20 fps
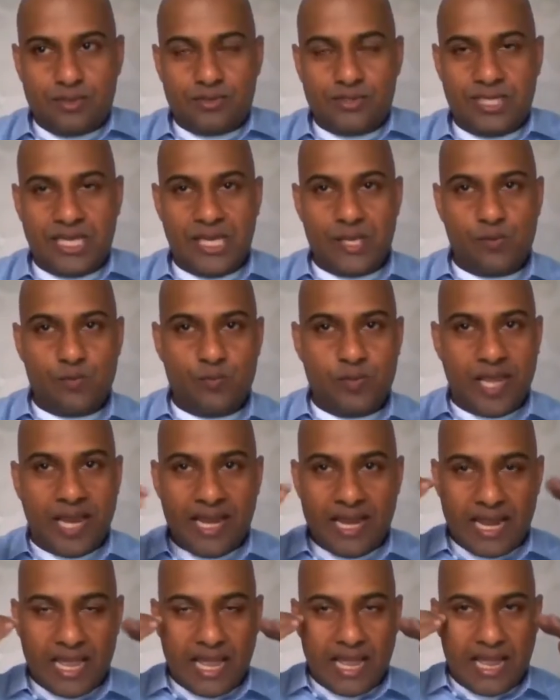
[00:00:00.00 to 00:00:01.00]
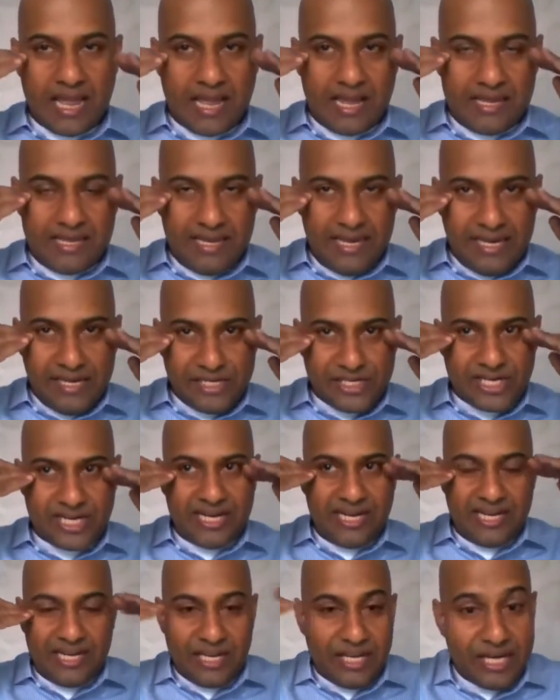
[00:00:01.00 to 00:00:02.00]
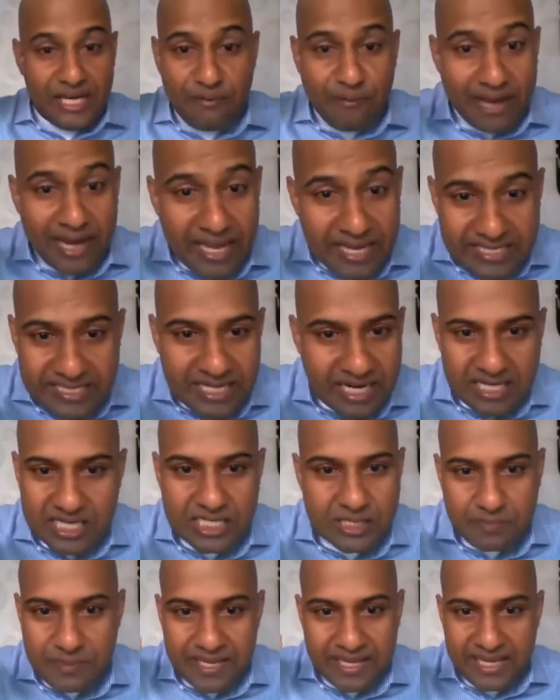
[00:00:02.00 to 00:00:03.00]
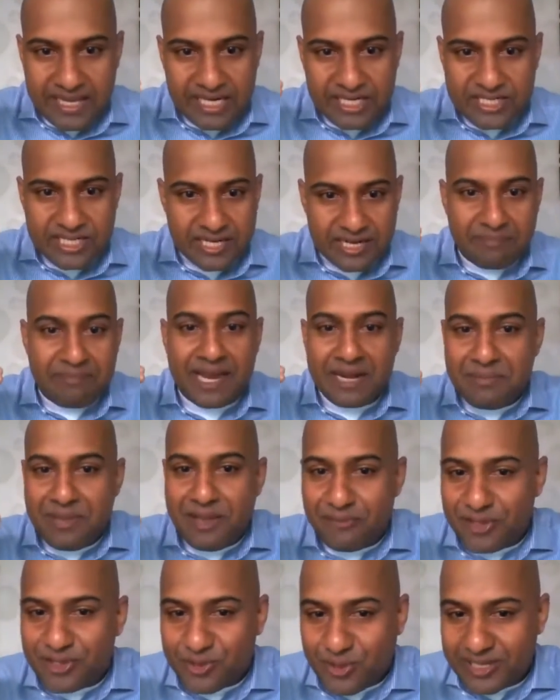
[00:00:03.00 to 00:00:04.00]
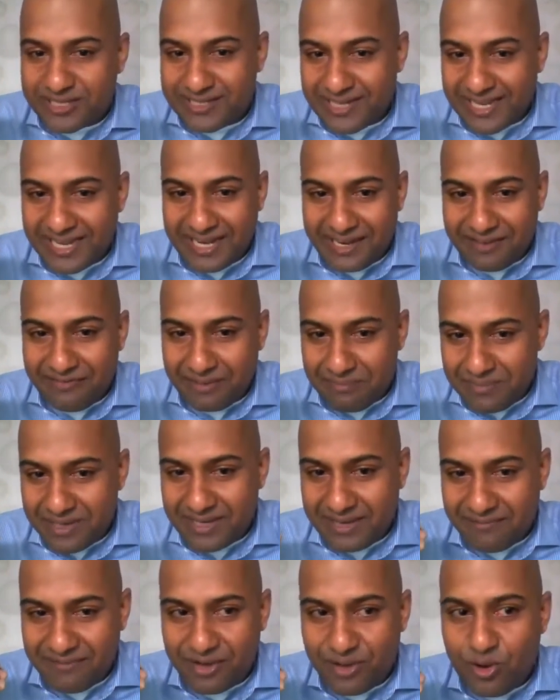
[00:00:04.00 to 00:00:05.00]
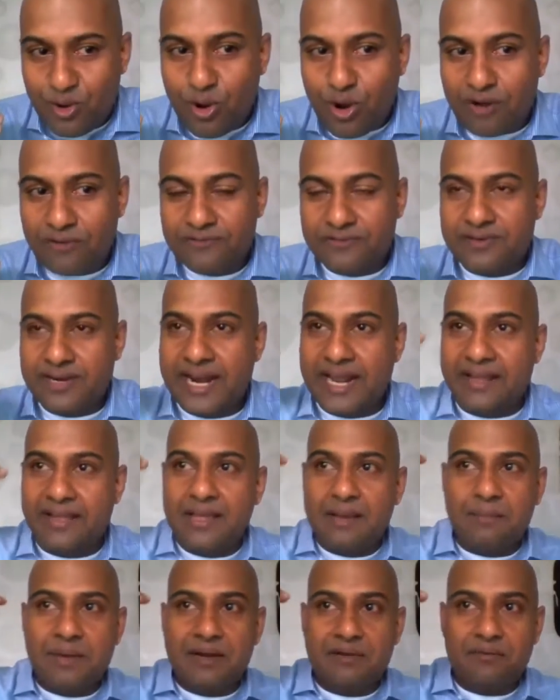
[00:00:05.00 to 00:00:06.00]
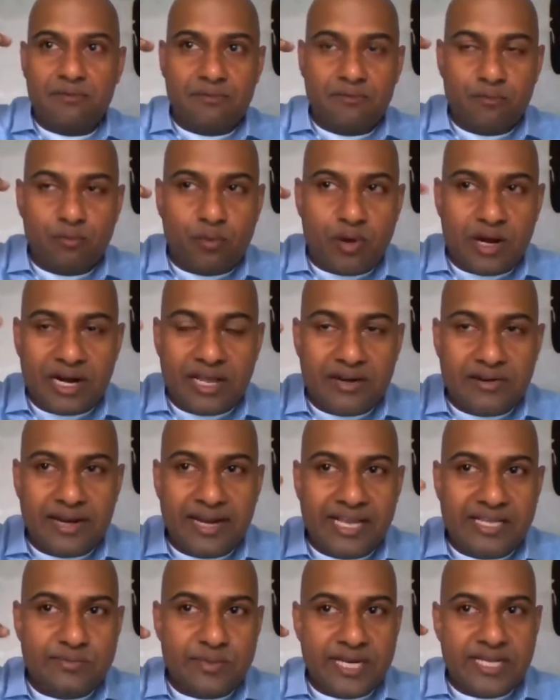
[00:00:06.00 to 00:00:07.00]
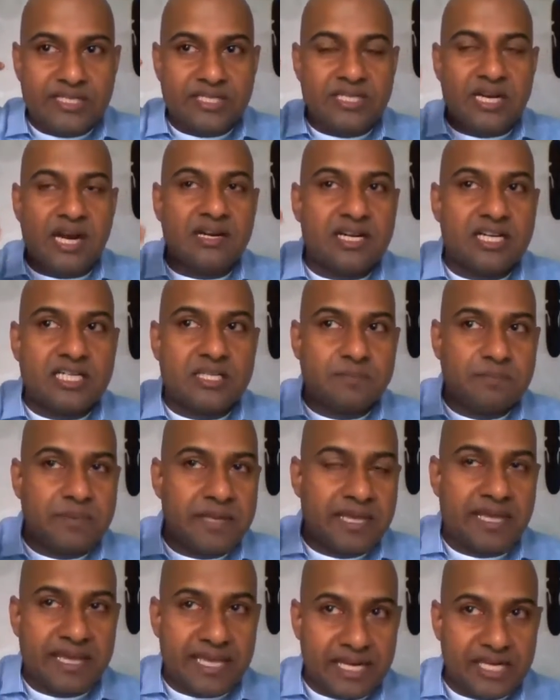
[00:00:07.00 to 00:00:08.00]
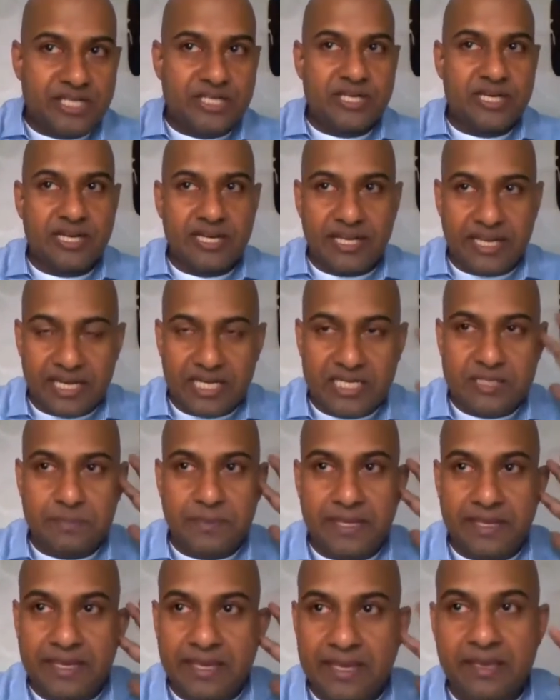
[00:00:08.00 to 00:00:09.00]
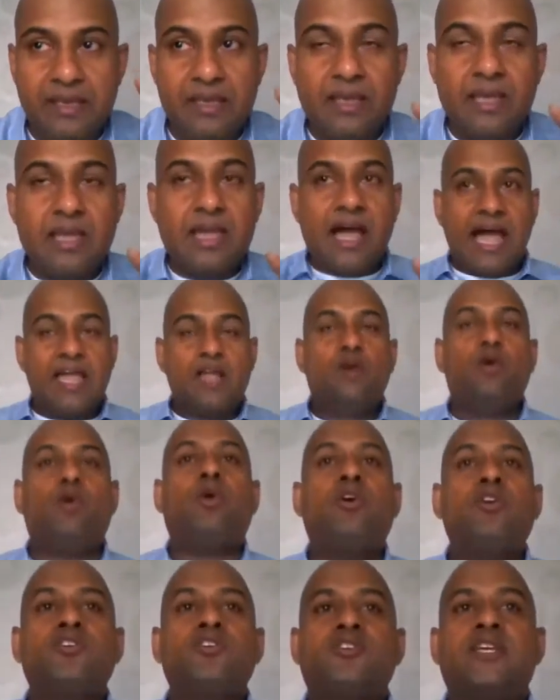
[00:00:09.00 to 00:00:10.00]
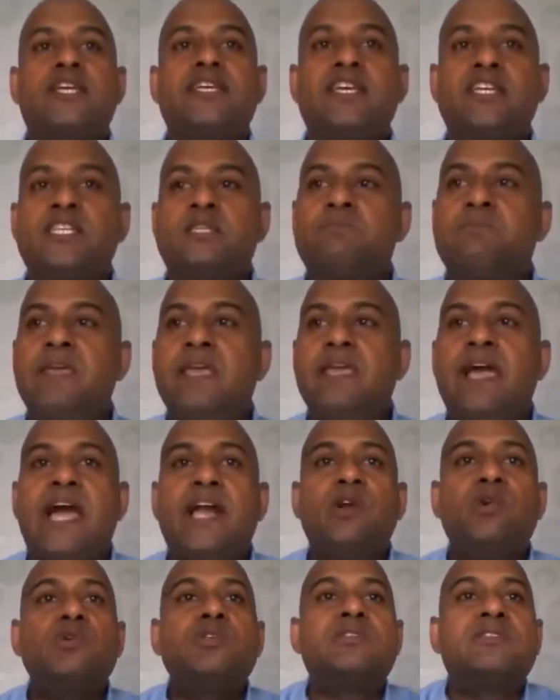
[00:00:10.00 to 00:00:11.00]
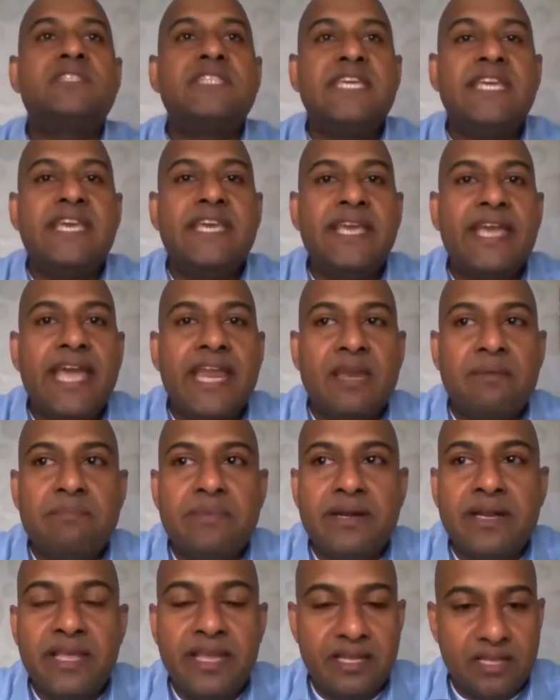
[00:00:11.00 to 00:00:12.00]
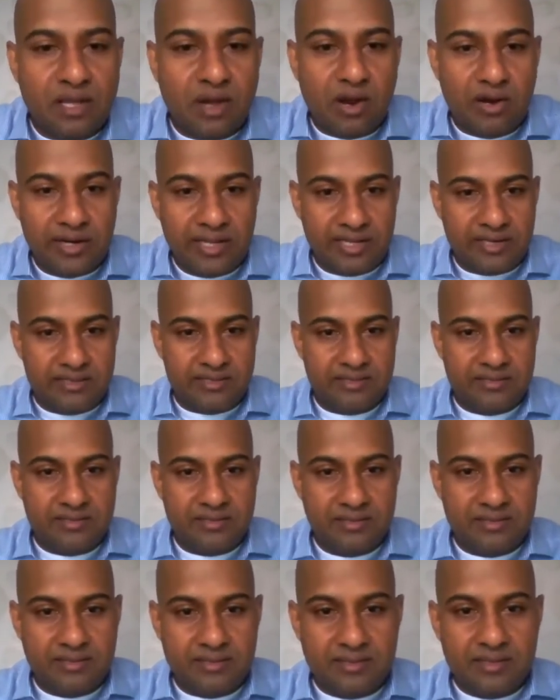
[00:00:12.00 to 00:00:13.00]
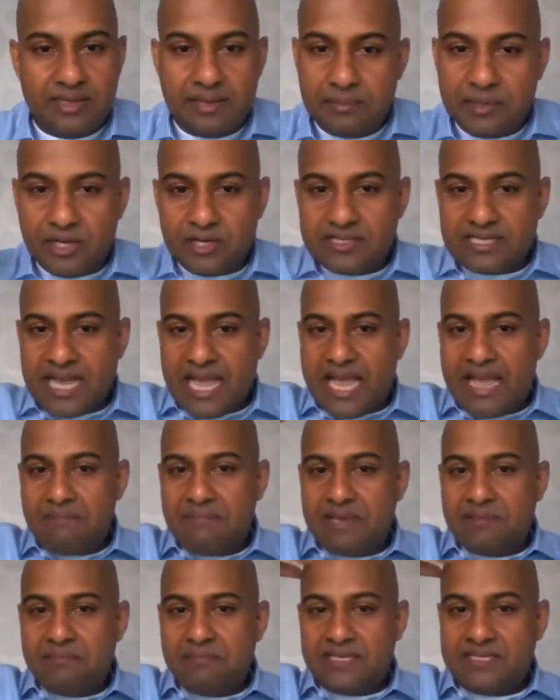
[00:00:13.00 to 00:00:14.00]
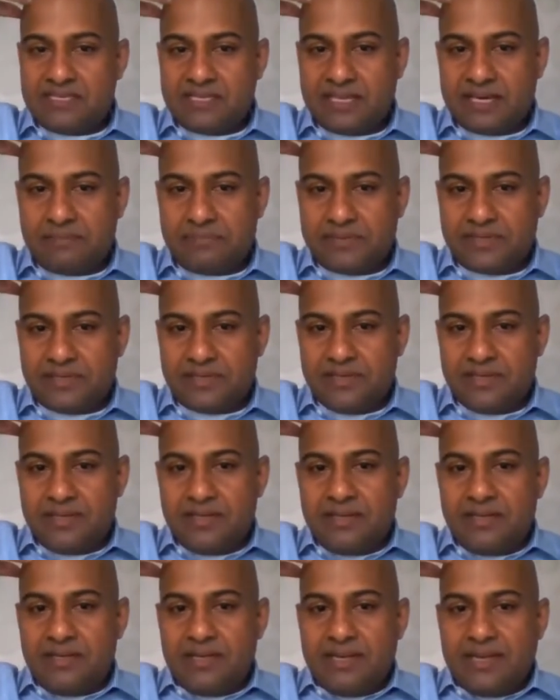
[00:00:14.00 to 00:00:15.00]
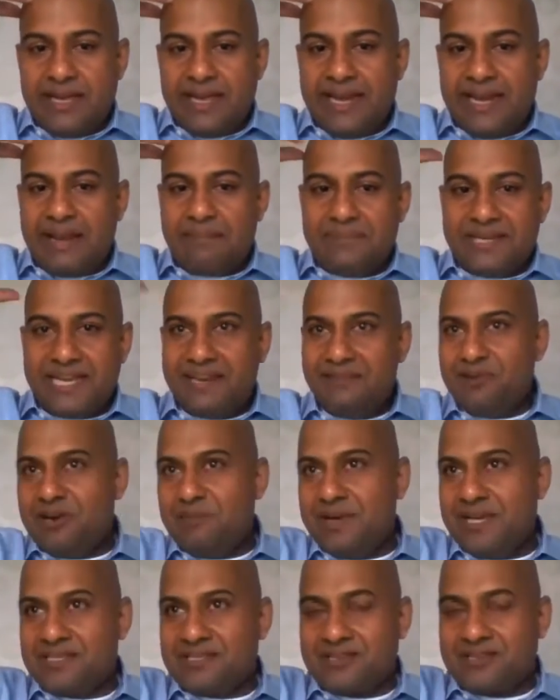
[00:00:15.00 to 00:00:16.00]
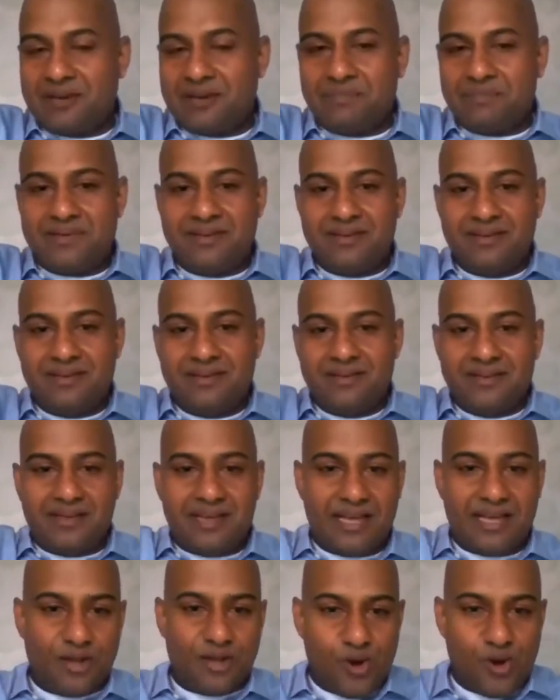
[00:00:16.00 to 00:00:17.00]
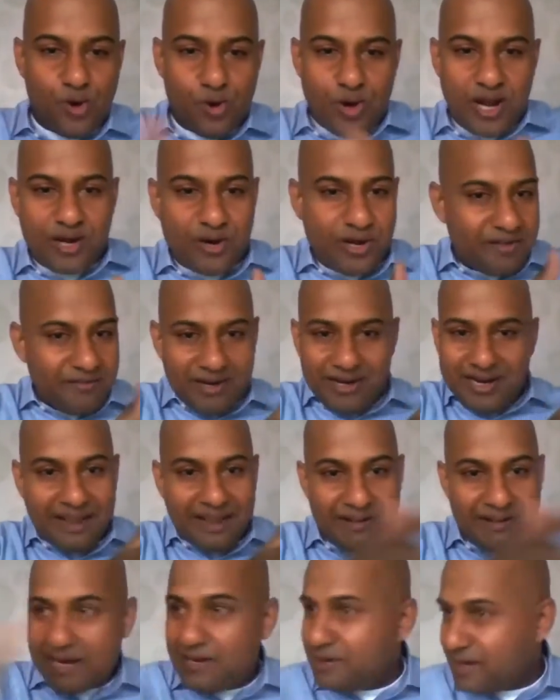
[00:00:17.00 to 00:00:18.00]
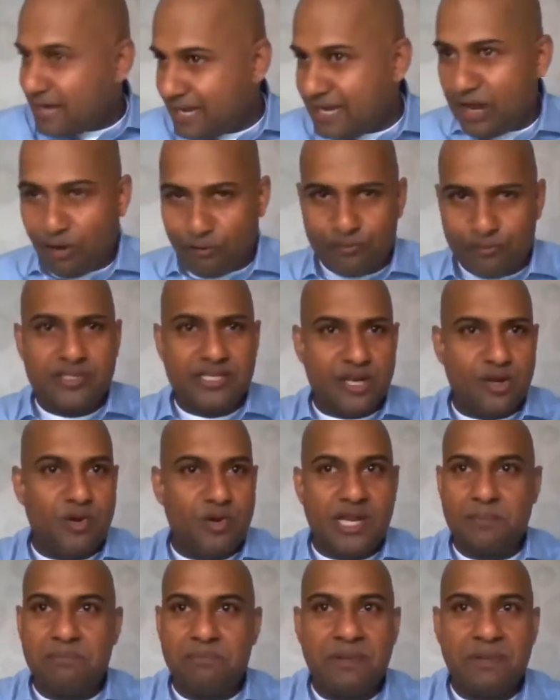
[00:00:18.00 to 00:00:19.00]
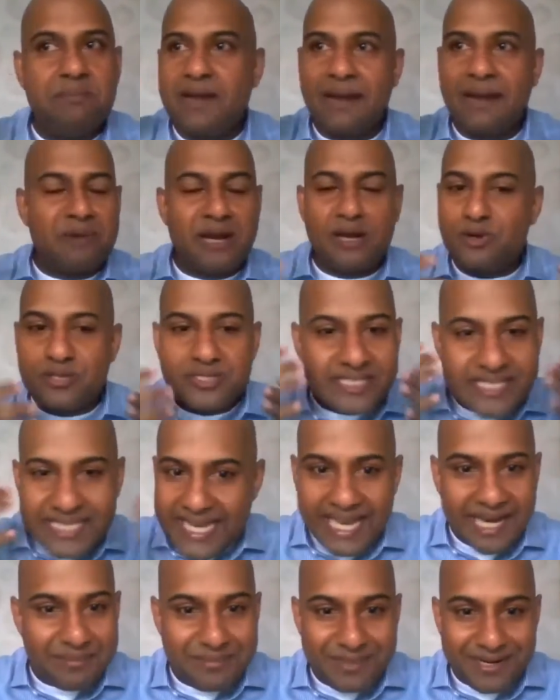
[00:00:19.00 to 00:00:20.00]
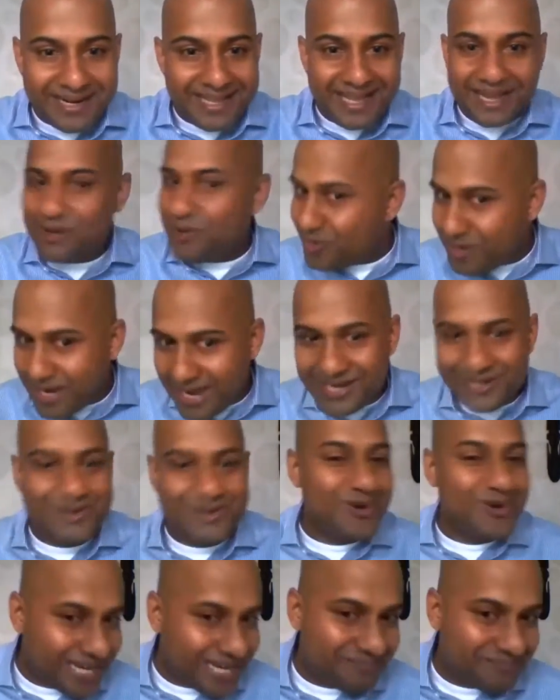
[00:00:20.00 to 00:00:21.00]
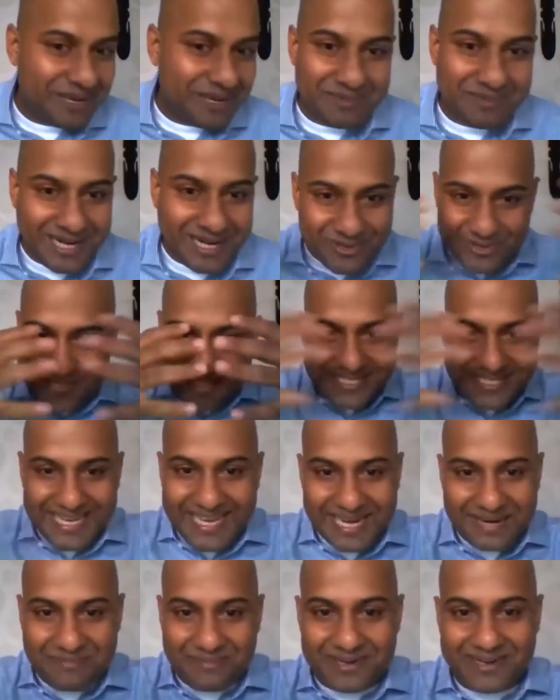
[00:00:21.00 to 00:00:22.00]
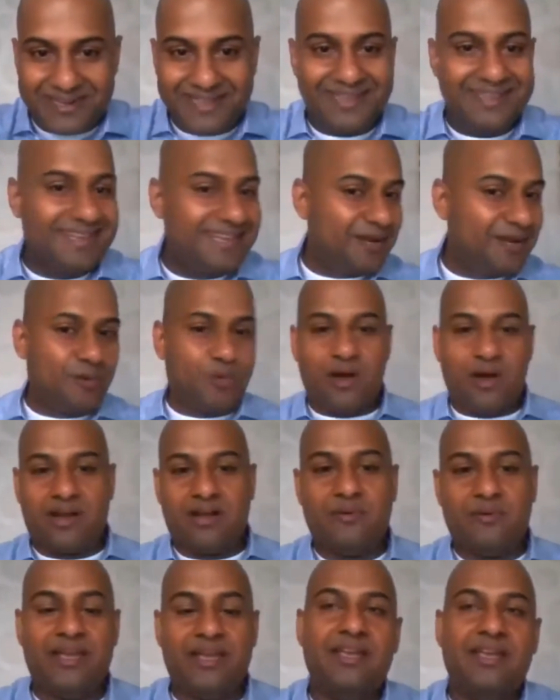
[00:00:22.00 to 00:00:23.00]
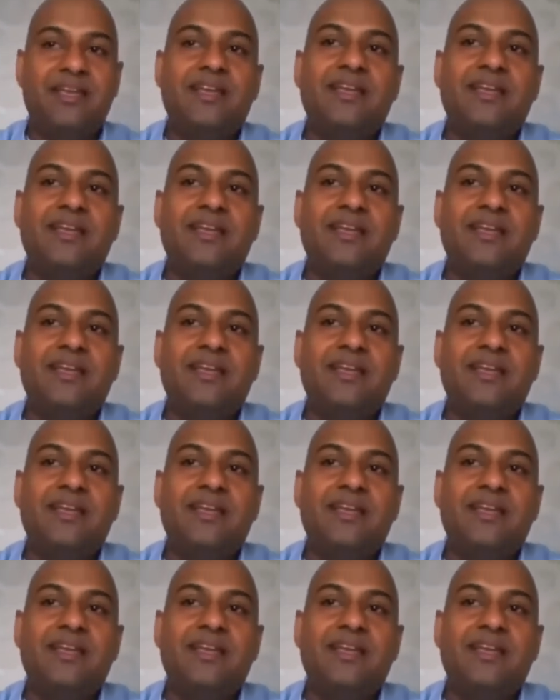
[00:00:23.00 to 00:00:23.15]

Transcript: See, when I started speaking initially, remind me of this question again if I go off track. But what I realized when I started speaking initially in speaking, I go on stage and speak. I don't see anybody in the audience because I'm in my script, and I deliver my script. I go. I don't even. Of course I look at people. I don't see anybody. I look at people. I don't see anybody, and I walk away.